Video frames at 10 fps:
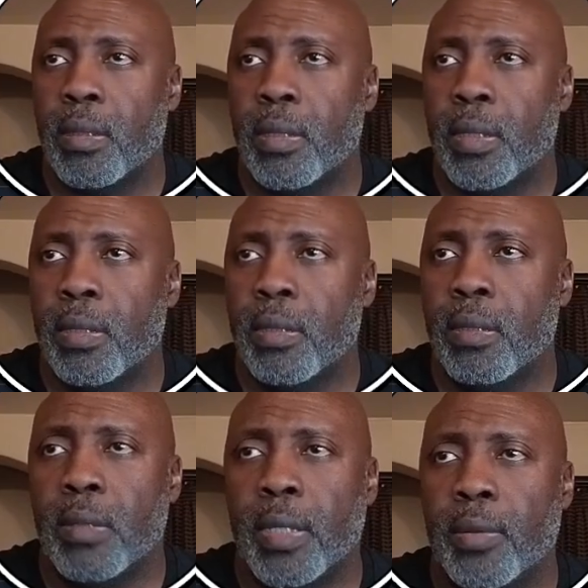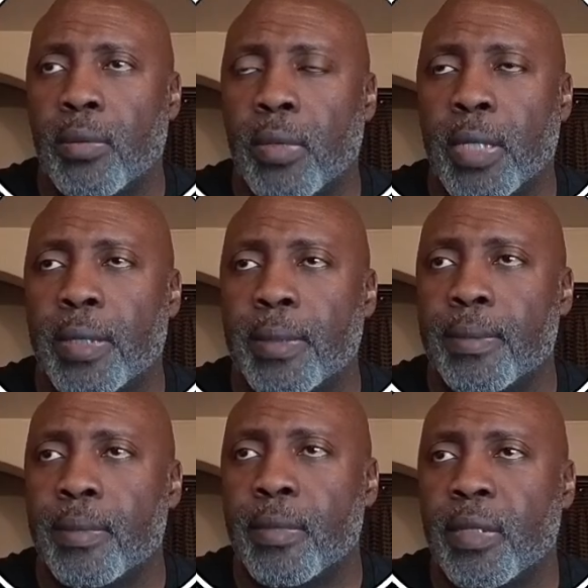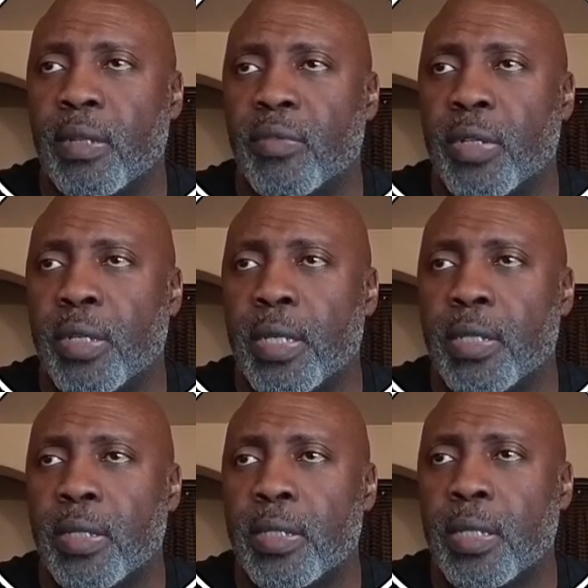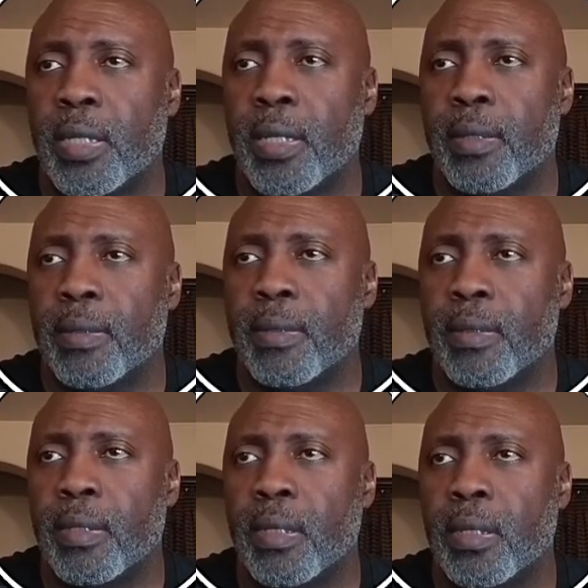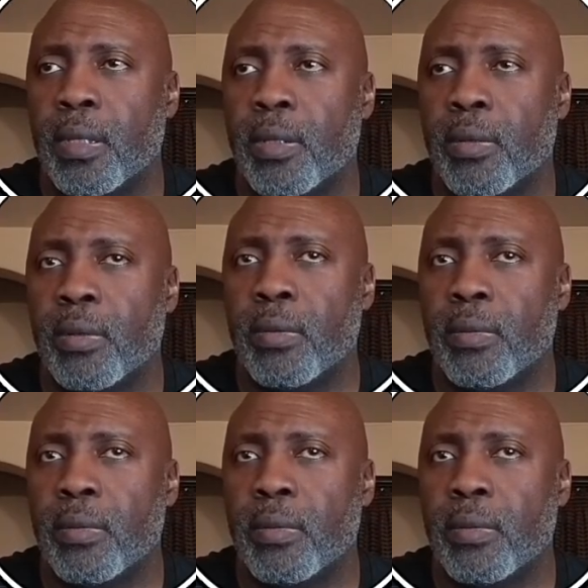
Oh, I know why. I've got an extra tick here. Okay, there you go.